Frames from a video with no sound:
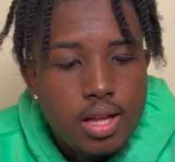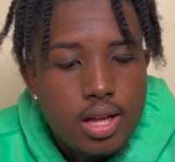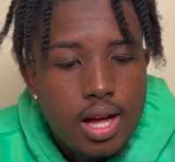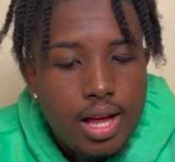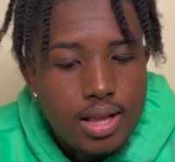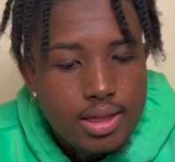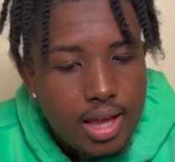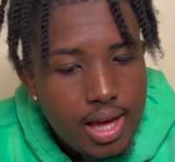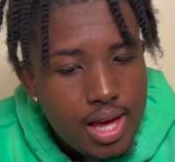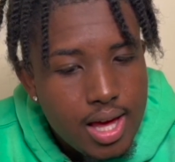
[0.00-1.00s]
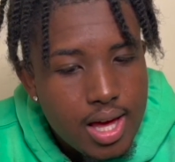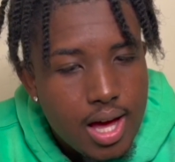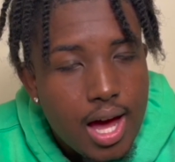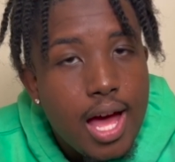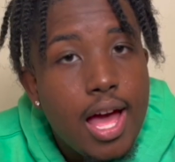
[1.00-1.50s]
I think
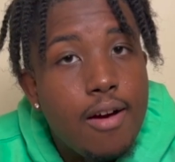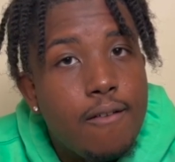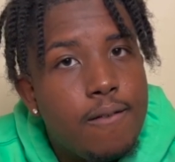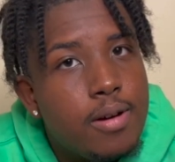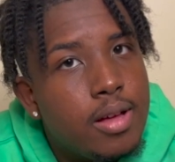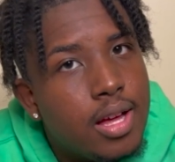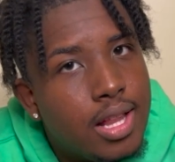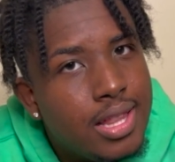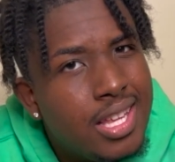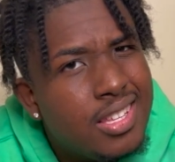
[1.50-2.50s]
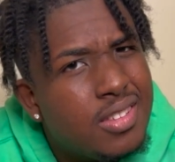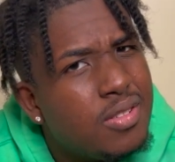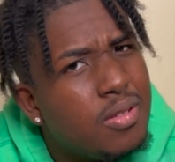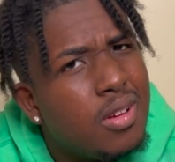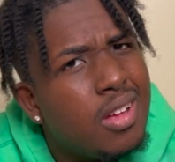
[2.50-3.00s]
I have at least,
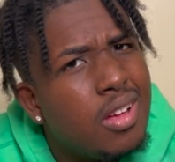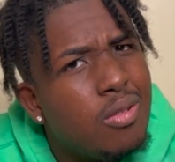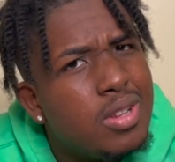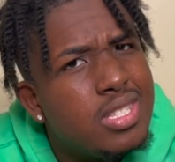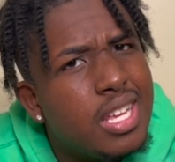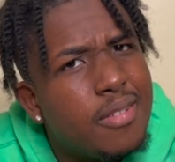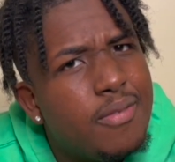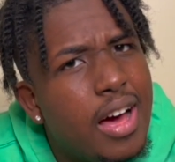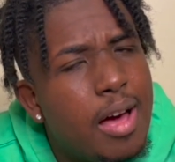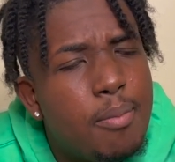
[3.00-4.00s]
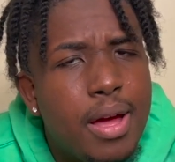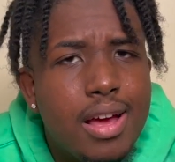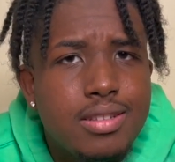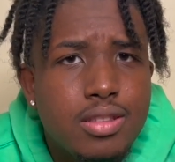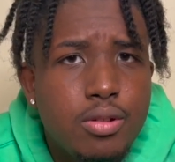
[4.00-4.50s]
I want to say 5
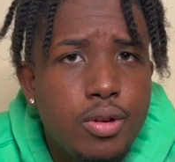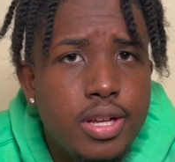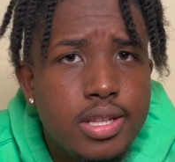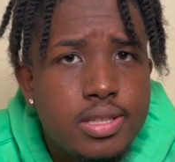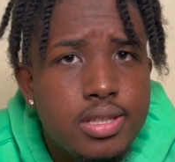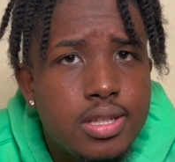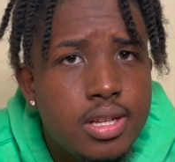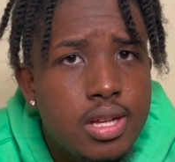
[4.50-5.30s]
pairs of threes.